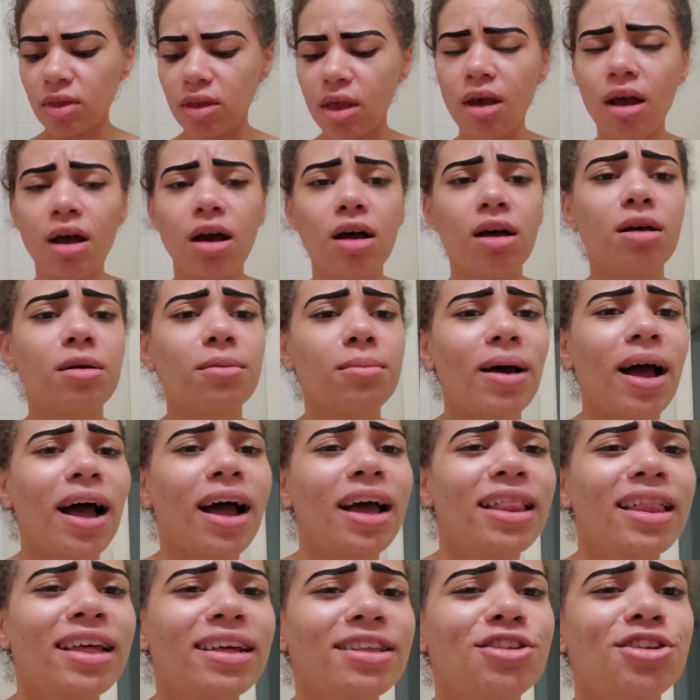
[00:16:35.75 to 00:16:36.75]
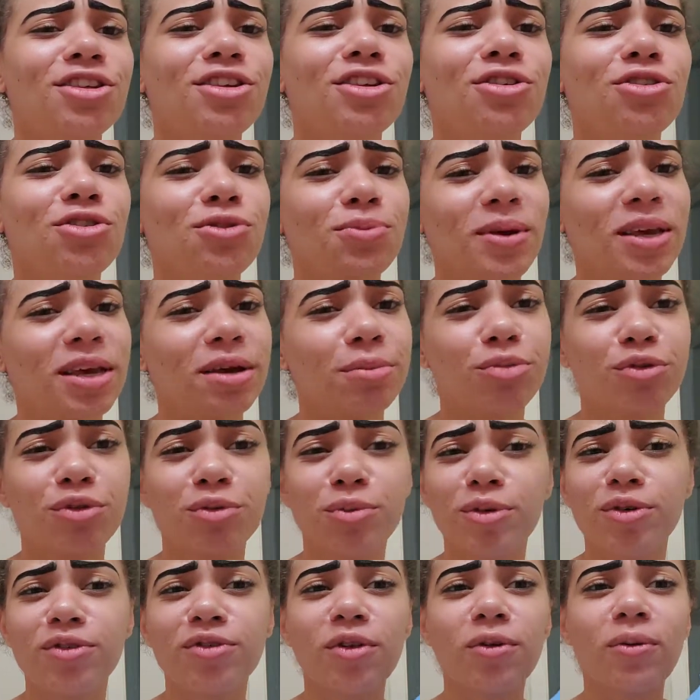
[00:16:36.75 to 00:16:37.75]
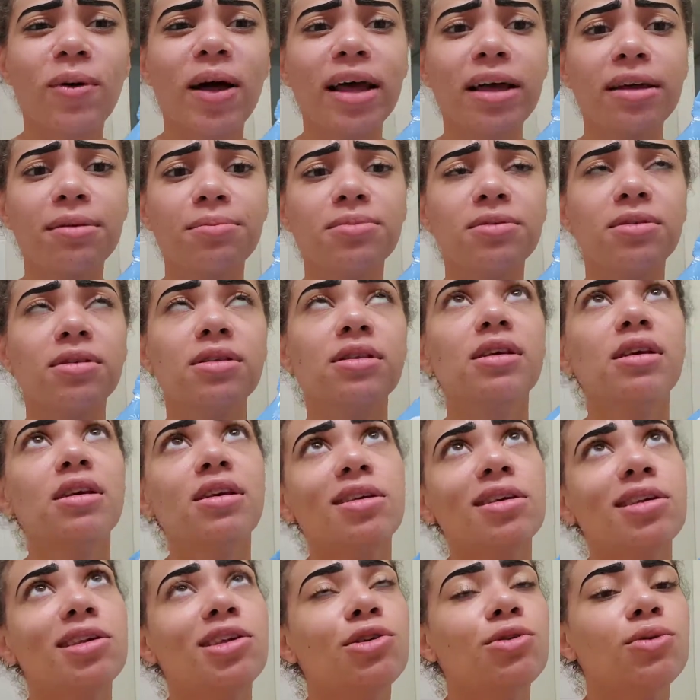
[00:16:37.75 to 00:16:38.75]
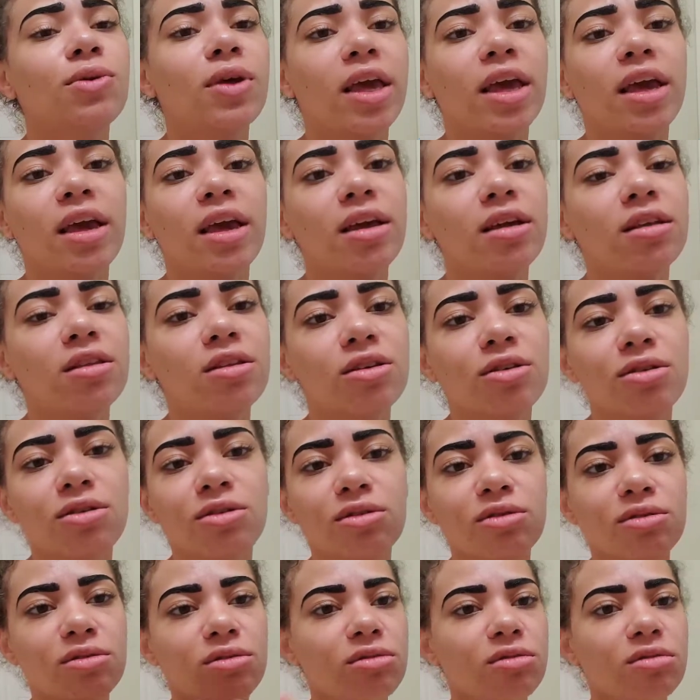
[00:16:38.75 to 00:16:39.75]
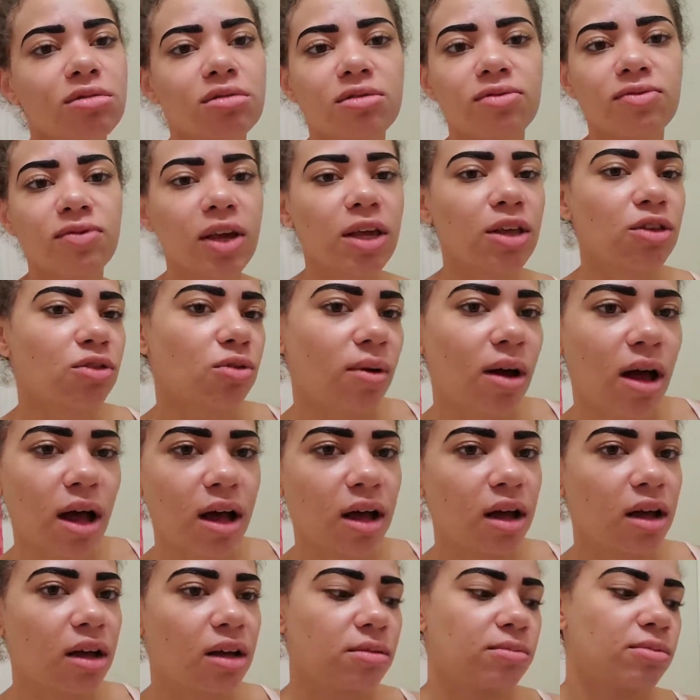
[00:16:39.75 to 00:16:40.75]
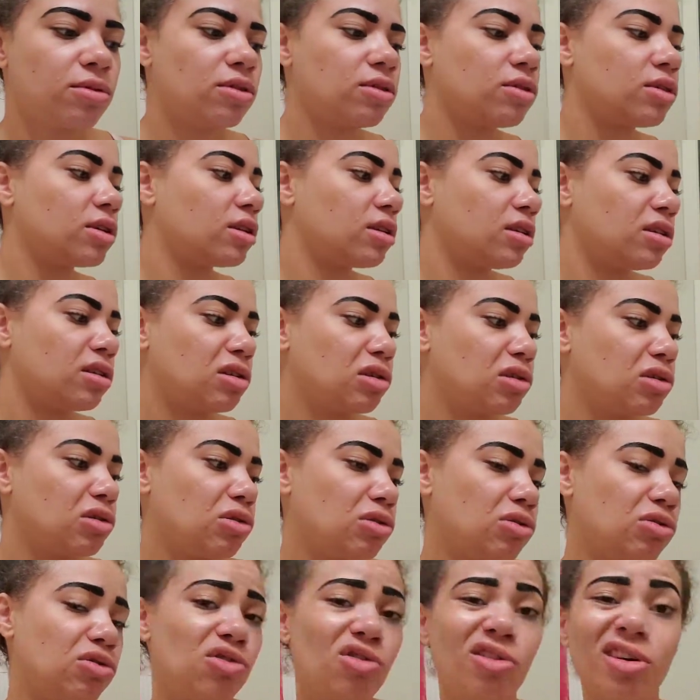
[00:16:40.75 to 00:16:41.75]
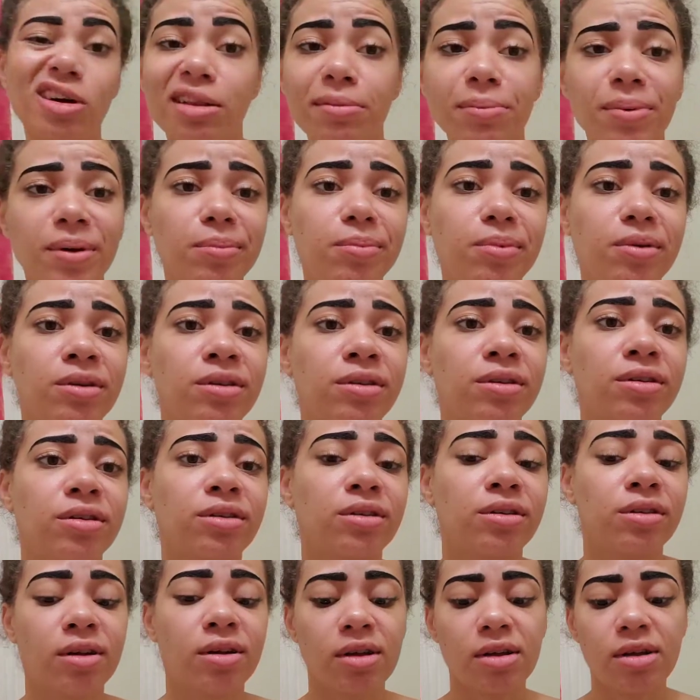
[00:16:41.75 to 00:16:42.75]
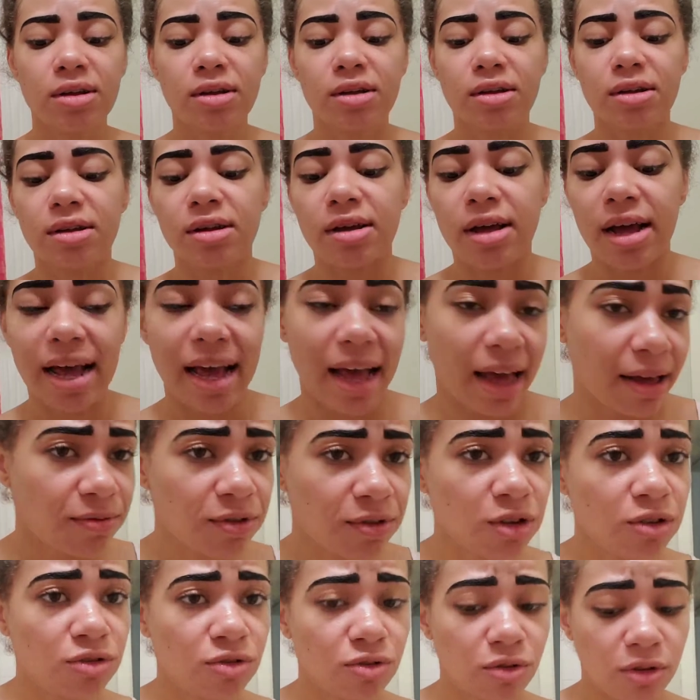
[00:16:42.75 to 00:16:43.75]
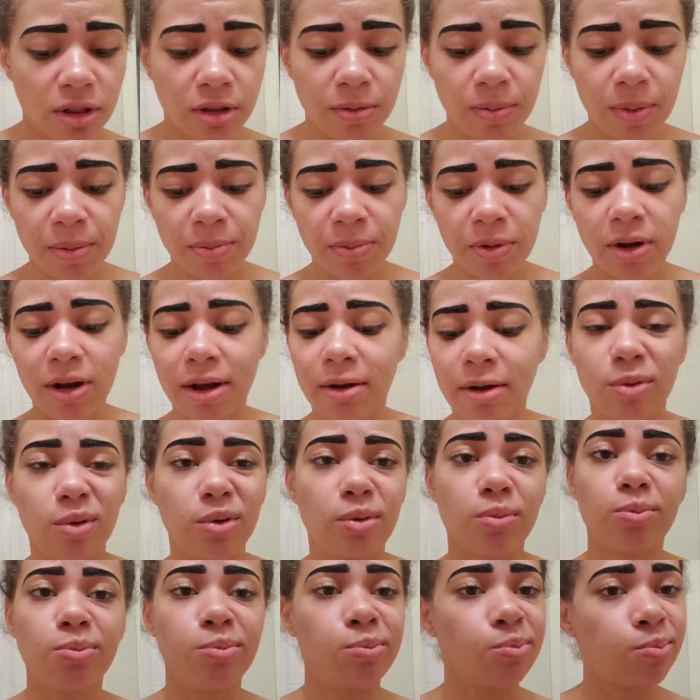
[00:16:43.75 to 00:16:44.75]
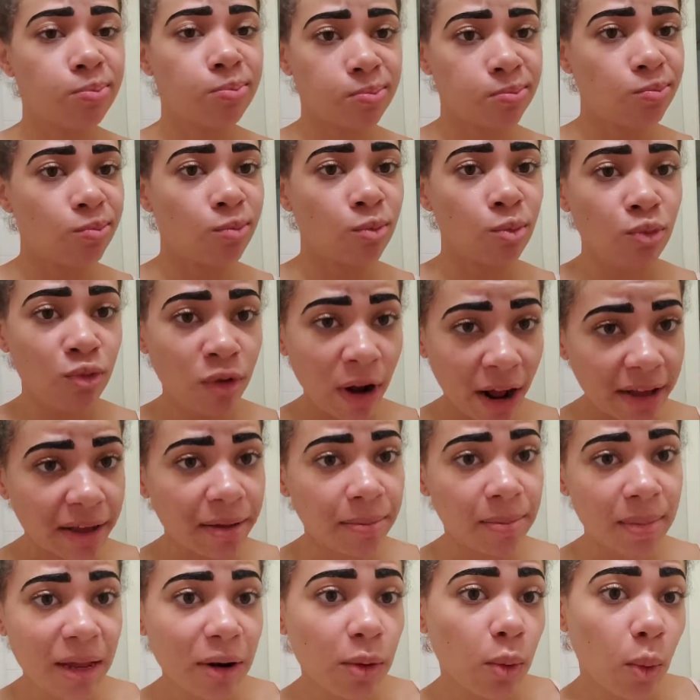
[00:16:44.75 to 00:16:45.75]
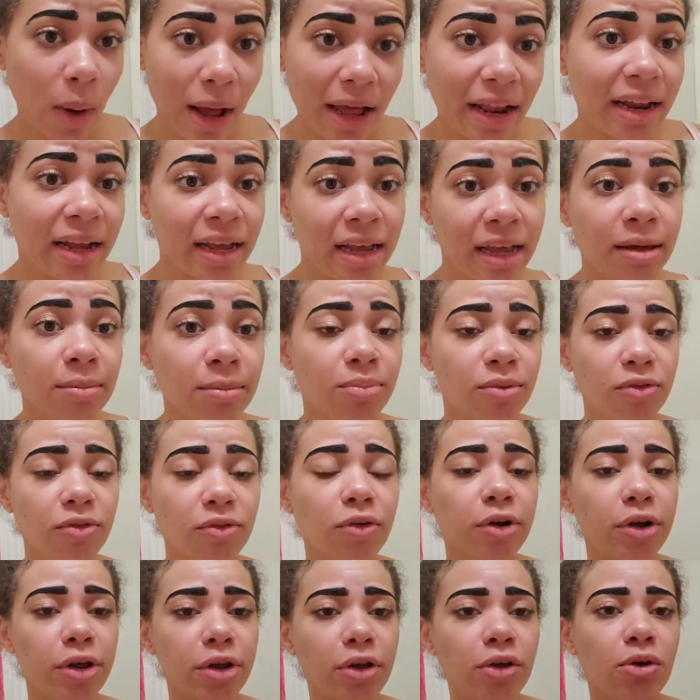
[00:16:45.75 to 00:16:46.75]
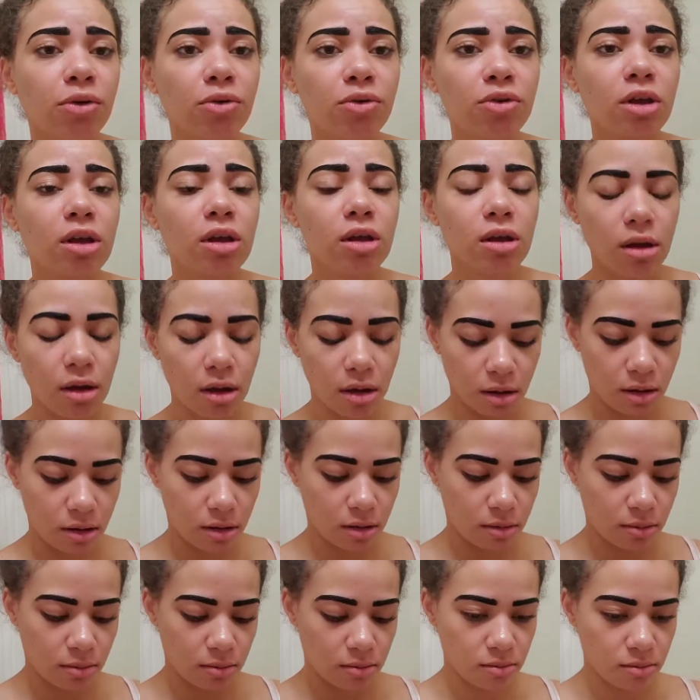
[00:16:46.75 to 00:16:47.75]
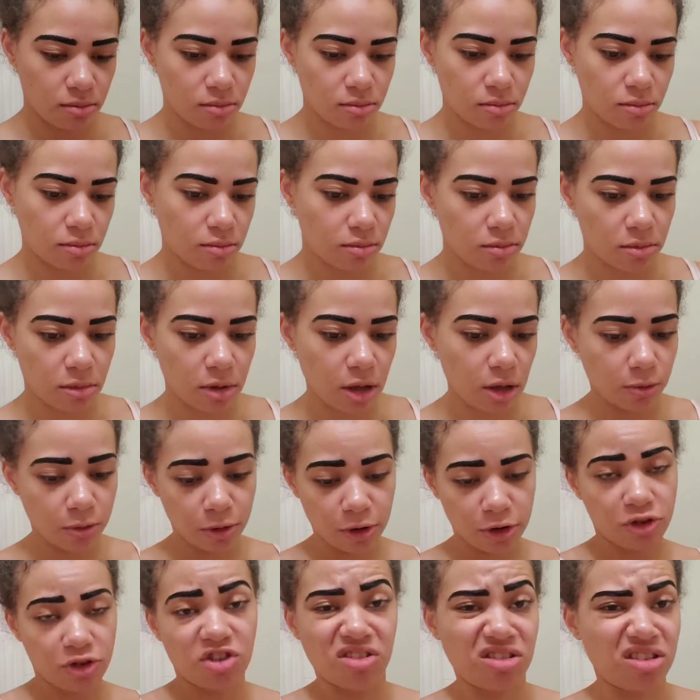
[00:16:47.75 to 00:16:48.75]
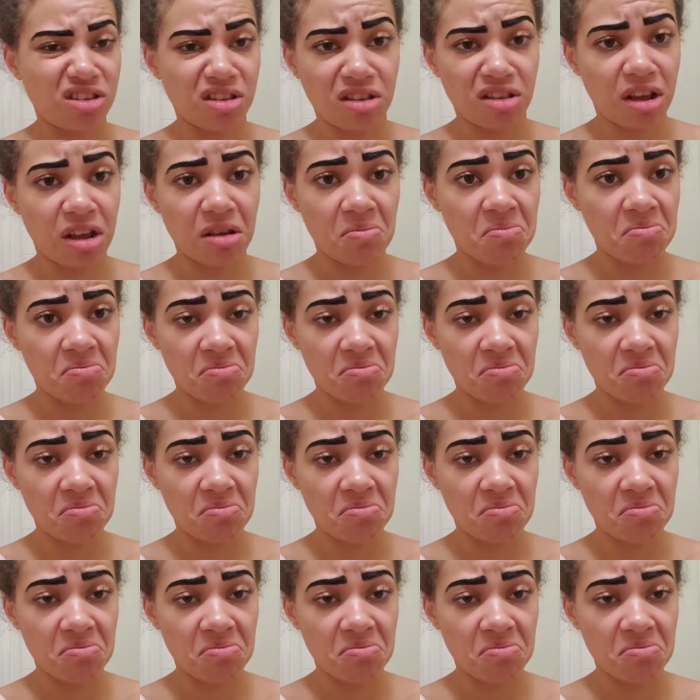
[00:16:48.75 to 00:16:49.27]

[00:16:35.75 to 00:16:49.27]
I like to use makeup removal wipes. You can use face wipes. You can use toilet paper. I have used toilet paper. I would recommend wetting it before you use it. It works just the same.